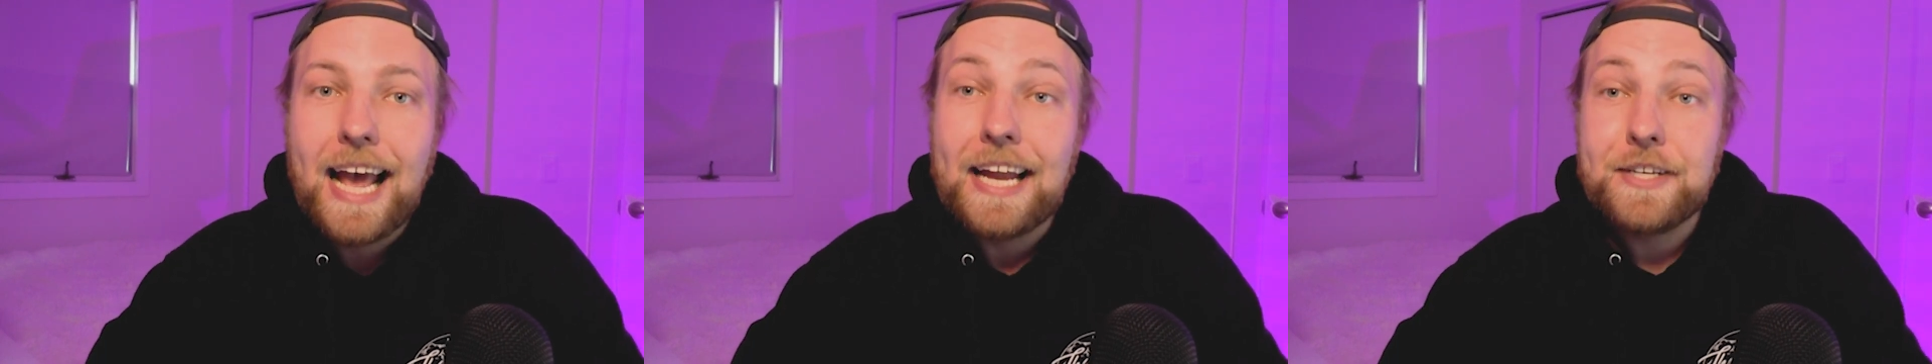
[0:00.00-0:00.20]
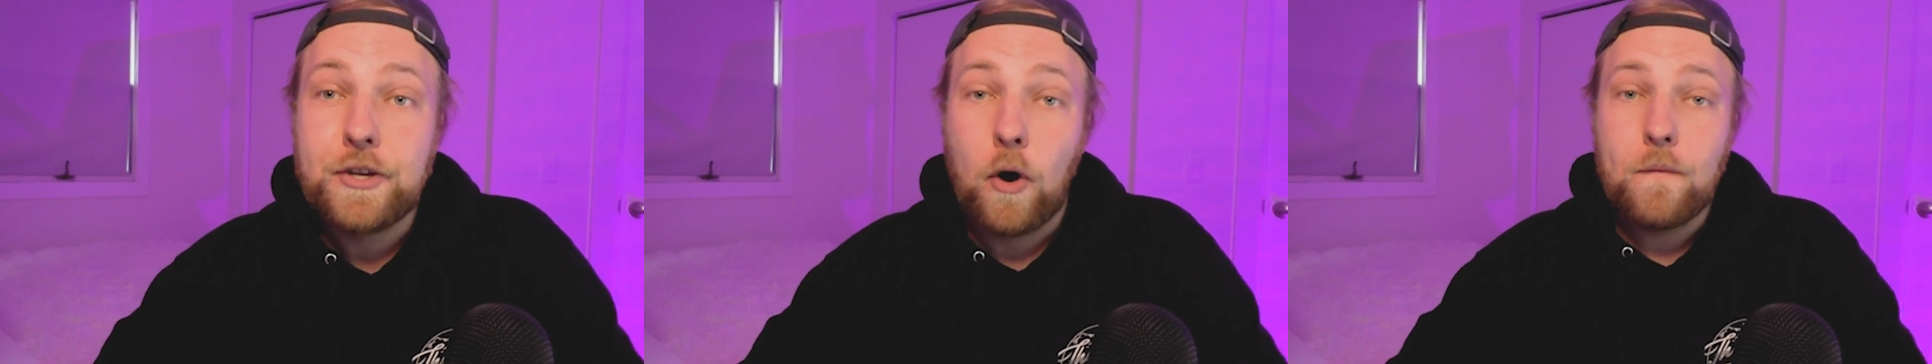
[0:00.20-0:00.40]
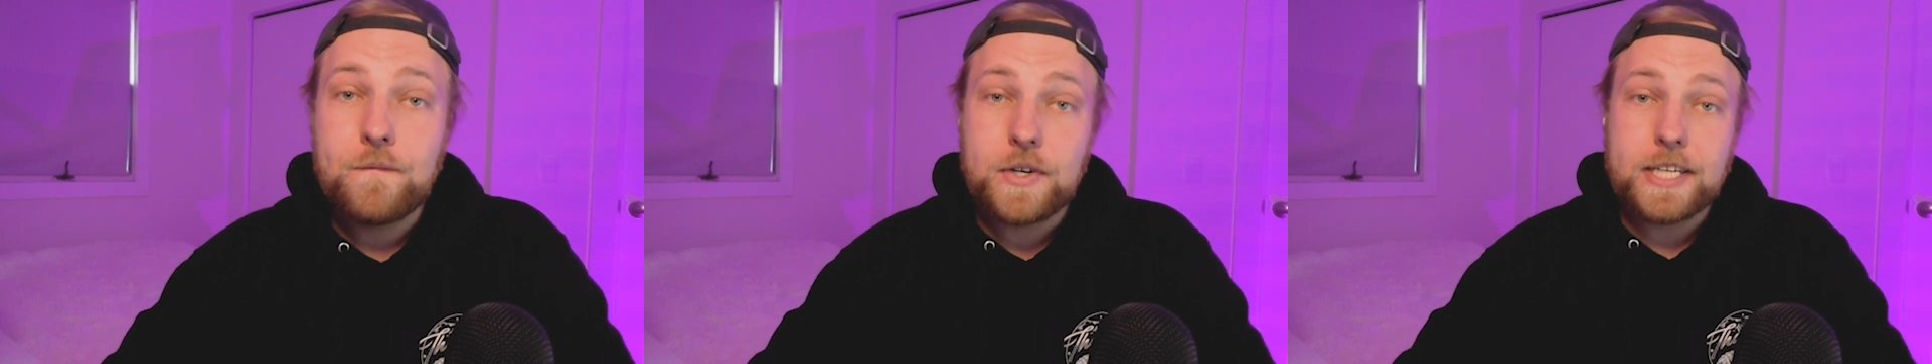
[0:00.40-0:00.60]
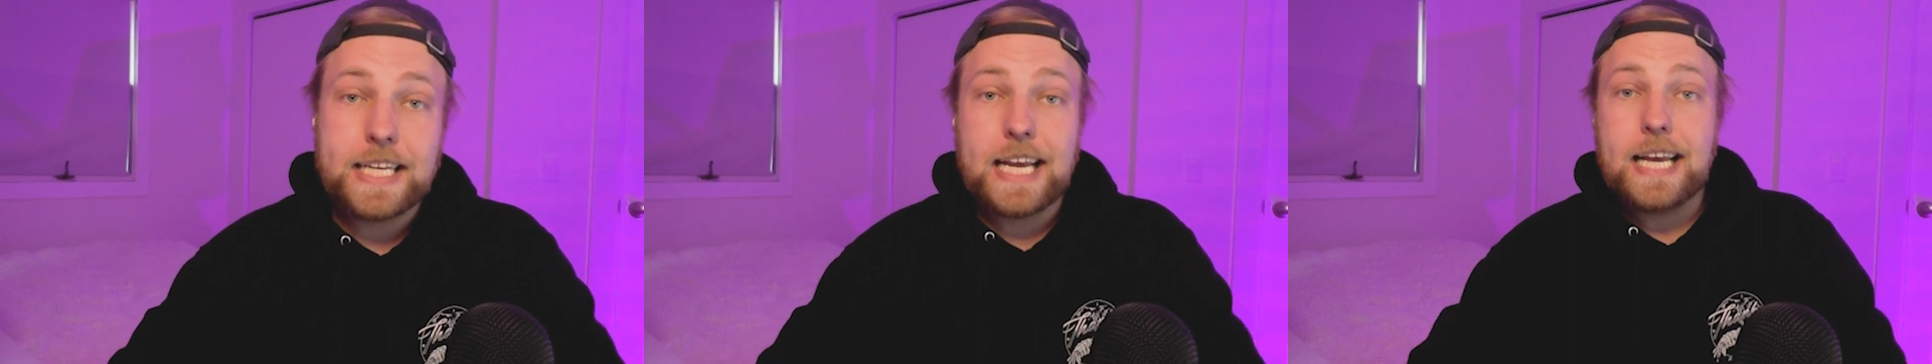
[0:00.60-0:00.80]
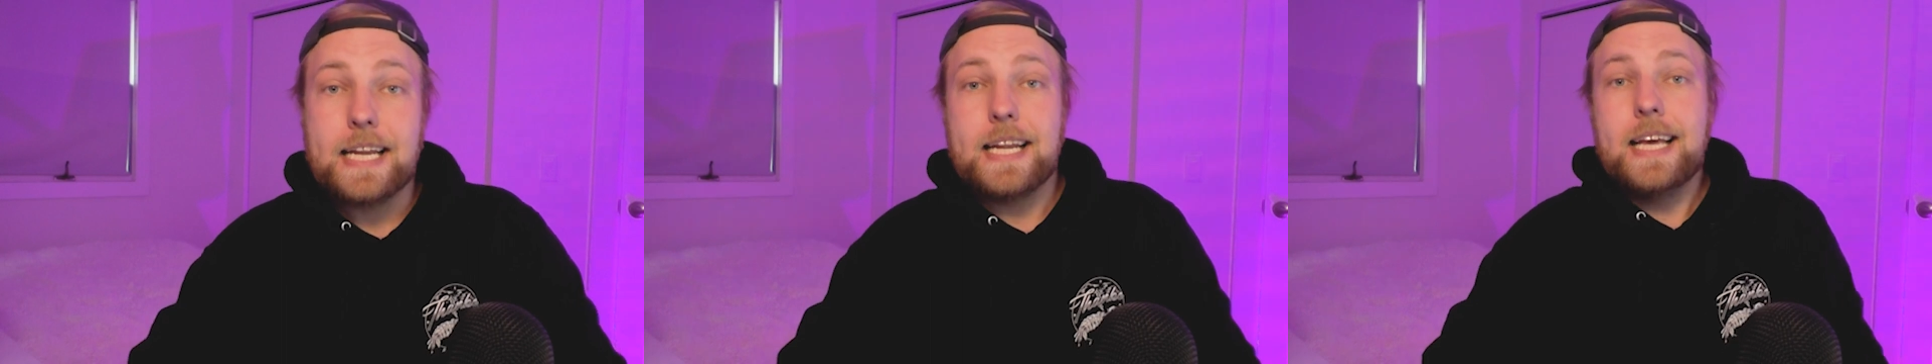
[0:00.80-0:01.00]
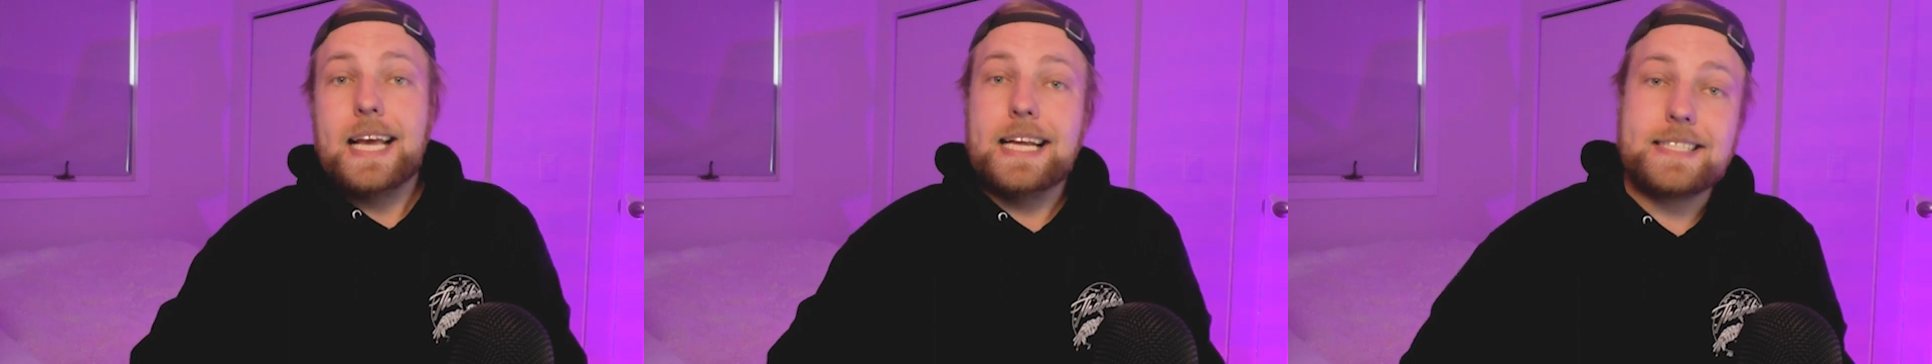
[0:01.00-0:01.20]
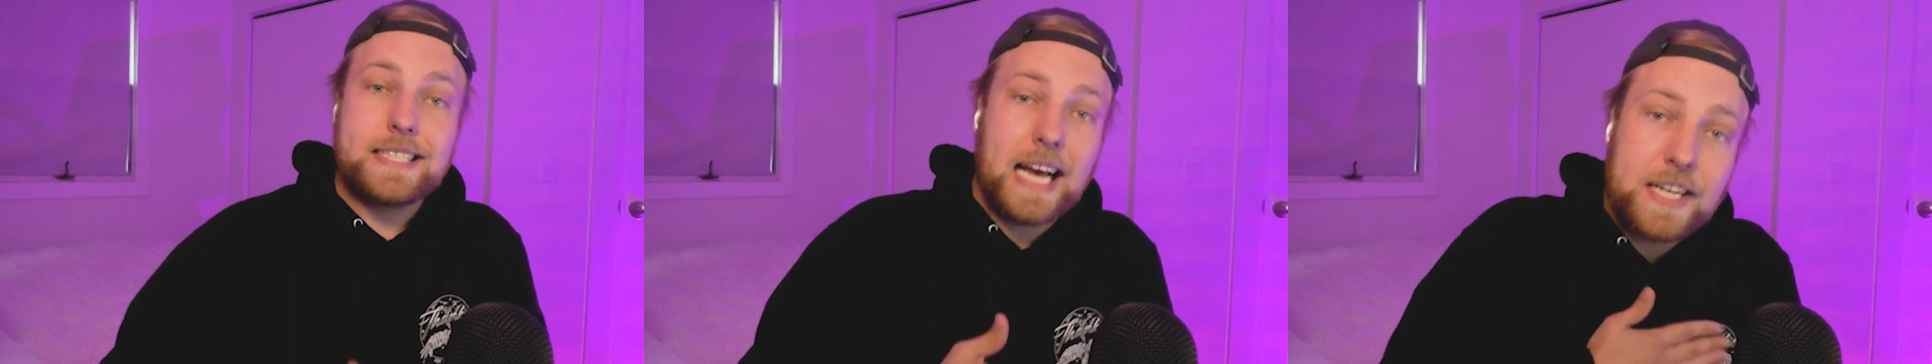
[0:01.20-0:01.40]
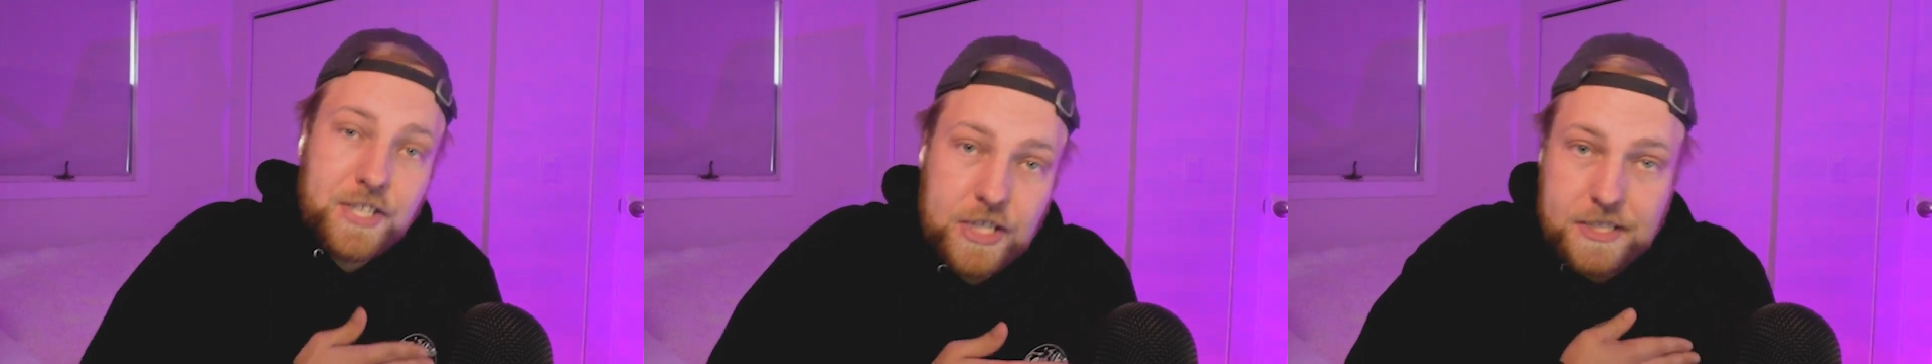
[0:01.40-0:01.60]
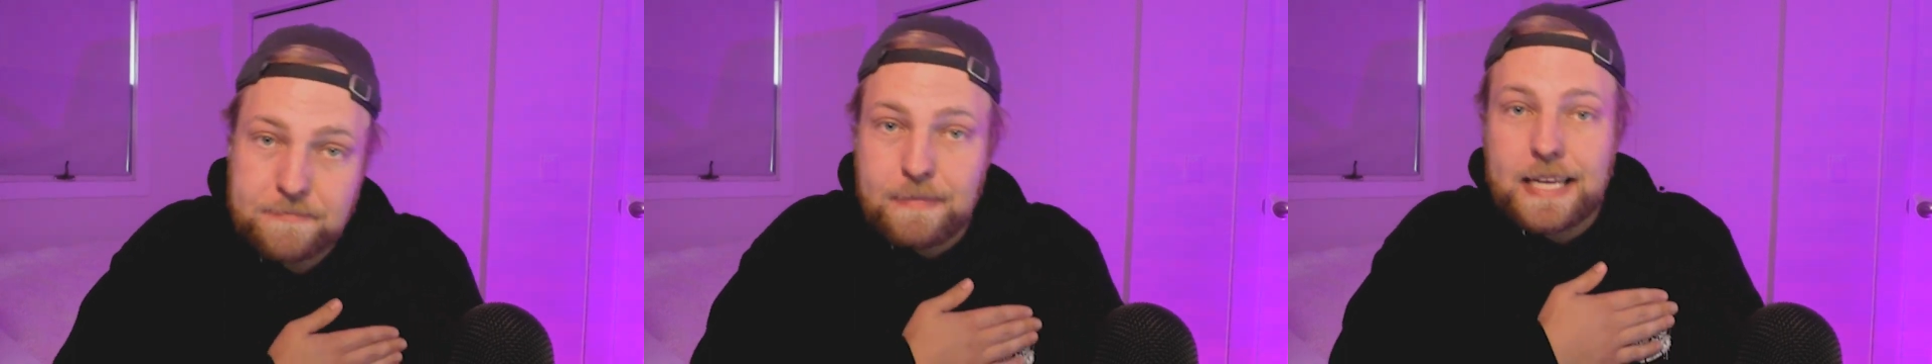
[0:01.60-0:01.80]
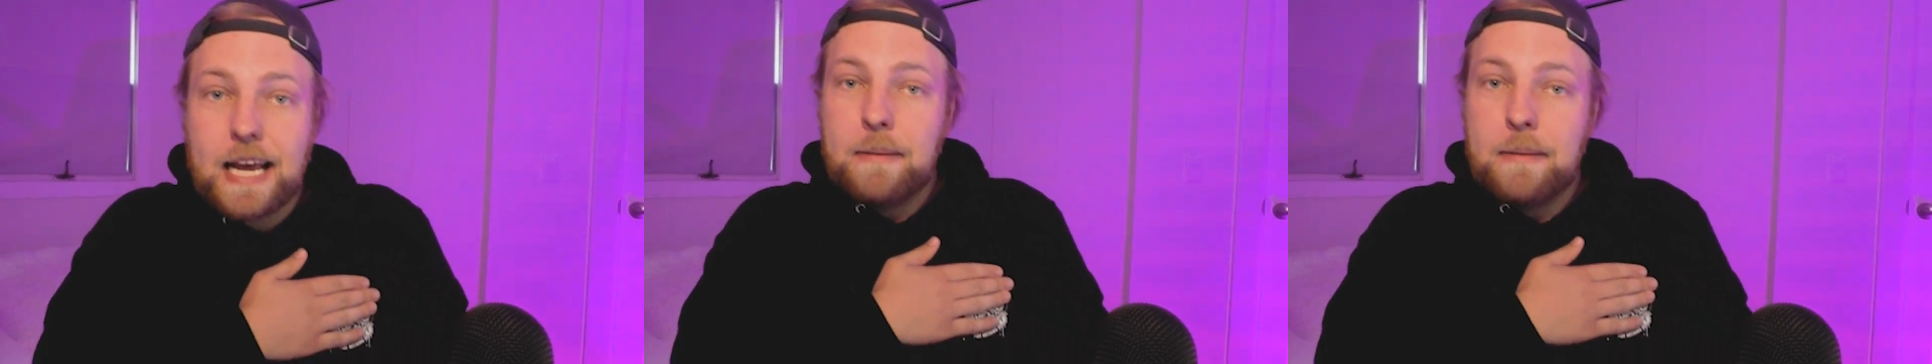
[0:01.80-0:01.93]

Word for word: And don't forget, it's not just me.